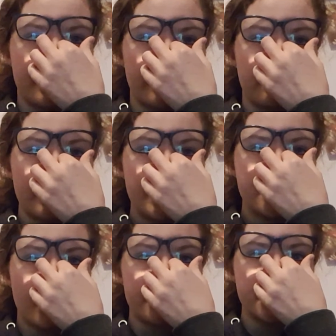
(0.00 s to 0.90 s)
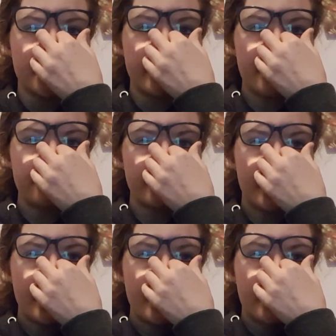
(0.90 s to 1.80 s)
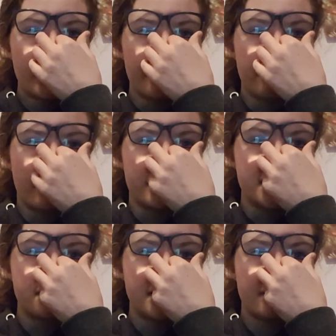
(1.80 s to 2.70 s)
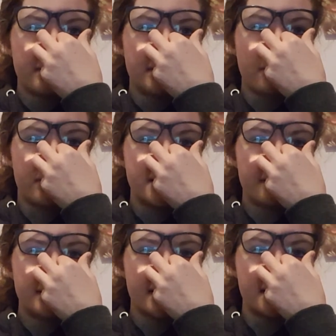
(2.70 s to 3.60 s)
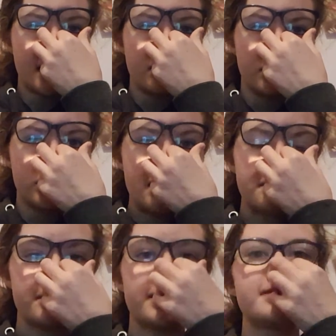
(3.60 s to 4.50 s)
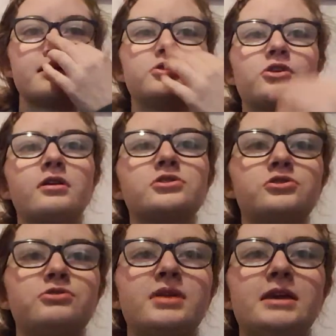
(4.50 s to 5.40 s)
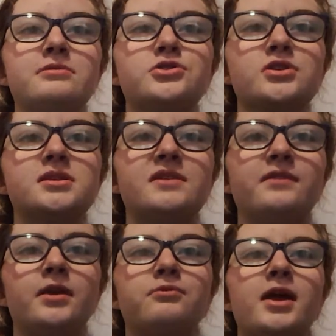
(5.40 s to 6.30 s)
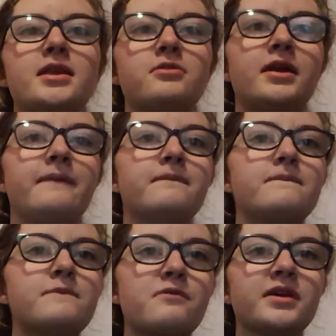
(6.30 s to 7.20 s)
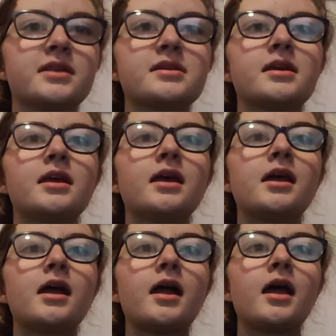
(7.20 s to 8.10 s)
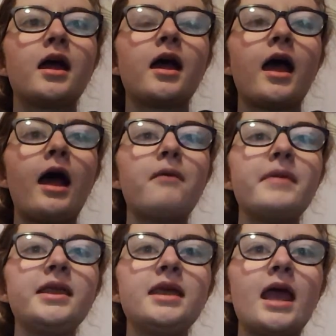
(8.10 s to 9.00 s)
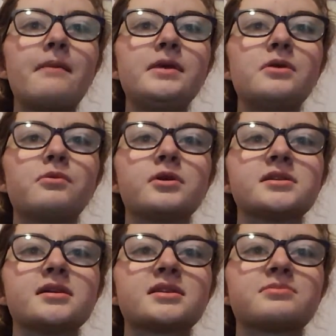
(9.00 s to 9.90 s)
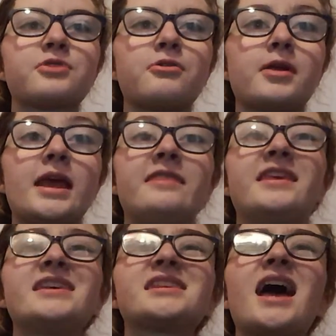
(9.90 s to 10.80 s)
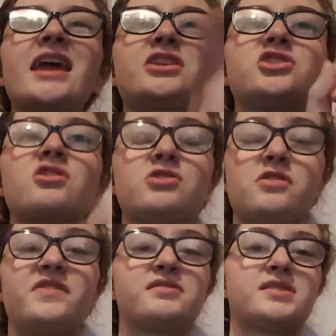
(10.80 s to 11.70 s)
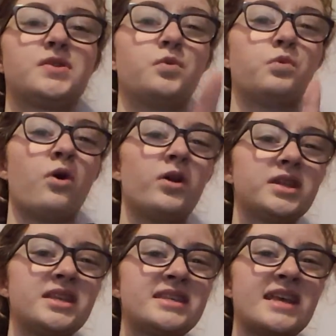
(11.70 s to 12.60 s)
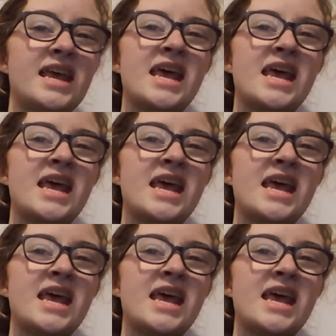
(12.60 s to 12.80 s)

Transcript: daughter Grace, adopted son Albert, adopted both siblings, both siblings Cassandra and James, lost son Charles Jr. when he was just an infant. Right, okay, perfect. How many Emmy Awards the Prairie Okay, this I don't know. If this was the Waltons,